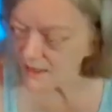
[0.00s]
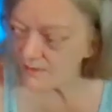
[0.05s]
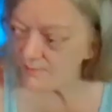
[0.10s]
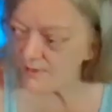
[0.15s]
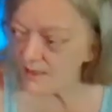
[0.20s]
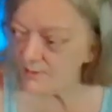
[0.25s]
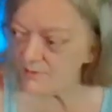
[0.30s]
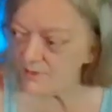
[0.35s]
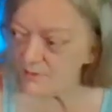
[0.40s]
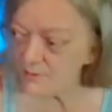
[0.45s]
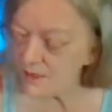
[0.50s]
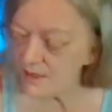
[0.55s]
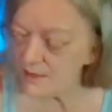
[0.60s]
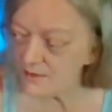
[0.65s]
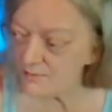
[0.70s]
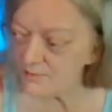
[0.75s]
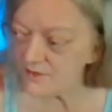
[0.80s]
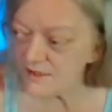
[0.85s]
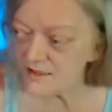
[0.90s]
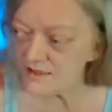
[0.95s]
that might be why
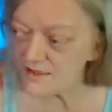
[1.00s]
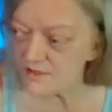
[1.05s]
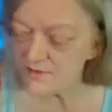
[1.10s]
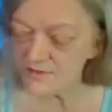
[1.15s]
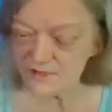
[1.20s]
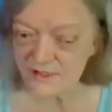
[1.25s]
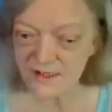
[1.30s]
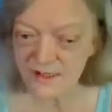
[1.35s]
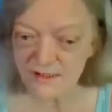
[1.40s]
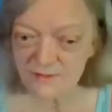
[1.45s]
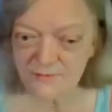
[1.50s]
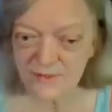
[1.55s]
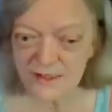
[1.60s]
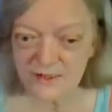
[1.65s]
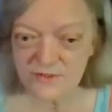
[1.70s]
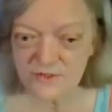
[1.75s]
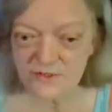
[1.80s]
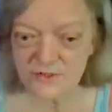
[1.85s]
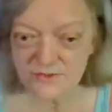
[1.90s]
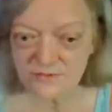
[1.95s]
the police aren't saying
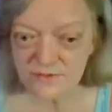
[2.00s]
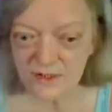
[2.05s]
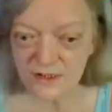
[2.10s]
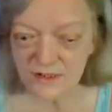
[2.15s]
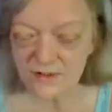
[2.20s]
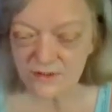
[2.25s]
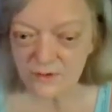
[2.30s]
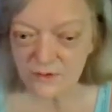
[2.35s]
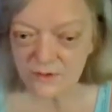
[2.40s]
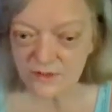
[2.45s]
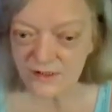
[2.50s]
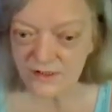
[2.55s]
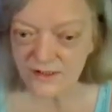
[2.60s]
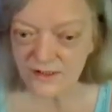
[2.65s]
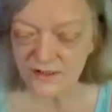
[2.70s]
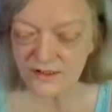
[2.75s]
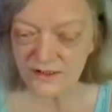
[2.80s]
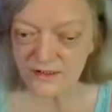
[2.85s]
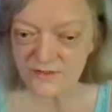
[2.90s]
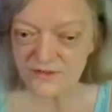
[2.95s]
much. And the only
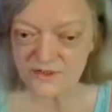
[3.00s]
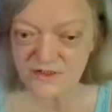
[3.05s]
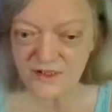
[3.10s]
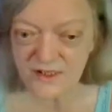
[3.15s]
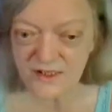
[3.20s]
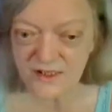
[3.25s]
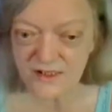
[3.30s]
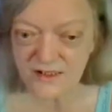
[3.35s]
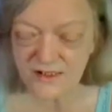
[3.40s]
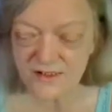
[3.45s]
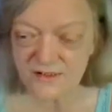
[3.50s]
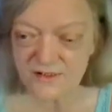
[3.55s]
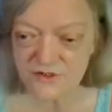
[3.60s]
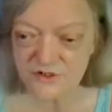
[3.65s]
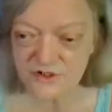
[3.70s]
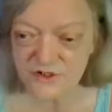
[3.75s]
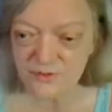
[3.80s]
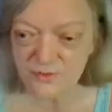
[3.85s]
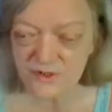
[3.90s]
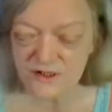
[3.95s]
thing they're saying is
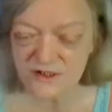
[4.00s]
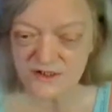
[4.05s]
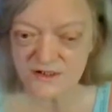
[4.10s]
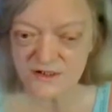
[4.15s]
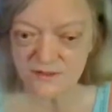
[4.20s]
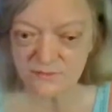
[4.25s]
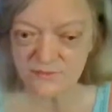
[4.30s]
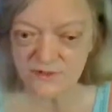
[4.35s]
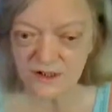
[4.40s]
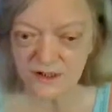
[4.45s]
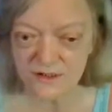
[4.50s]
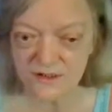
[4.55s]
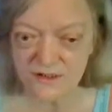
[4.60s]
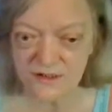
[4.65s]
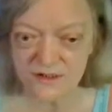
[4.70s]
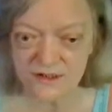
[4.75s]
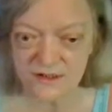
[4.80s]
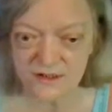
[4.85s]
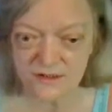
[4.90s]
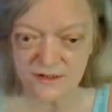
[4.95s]
she wasn't
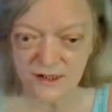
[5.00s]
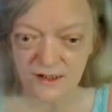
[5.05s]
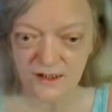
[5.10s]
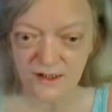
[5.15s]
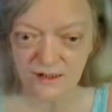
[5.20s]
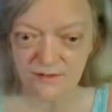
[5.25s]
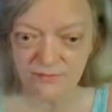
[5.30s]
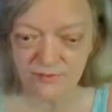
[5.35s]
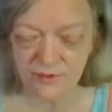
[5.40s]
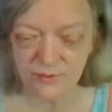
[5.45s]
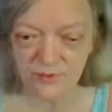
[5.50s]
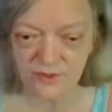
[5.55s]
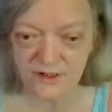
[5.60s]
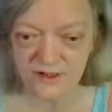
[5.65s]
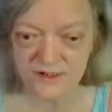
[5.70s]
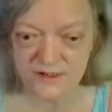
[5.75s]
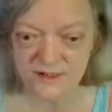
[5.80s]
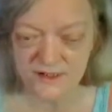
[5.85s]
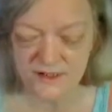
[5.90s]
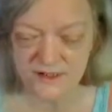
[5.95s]
abducted and
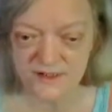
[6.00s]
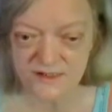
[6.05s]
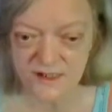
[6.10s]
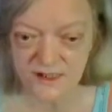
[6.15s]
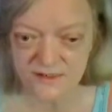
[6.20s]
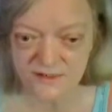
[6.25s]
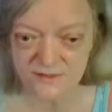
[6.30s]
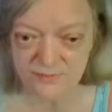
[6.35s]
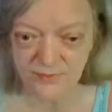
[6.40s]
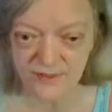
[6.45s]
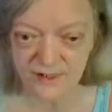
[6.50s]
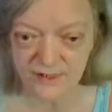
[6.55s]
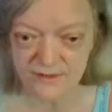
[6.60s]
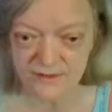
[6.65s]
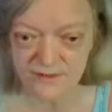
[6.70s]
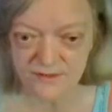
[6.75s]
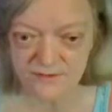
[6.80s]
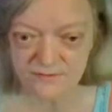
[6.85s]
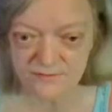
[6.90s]
everyone is a suspect.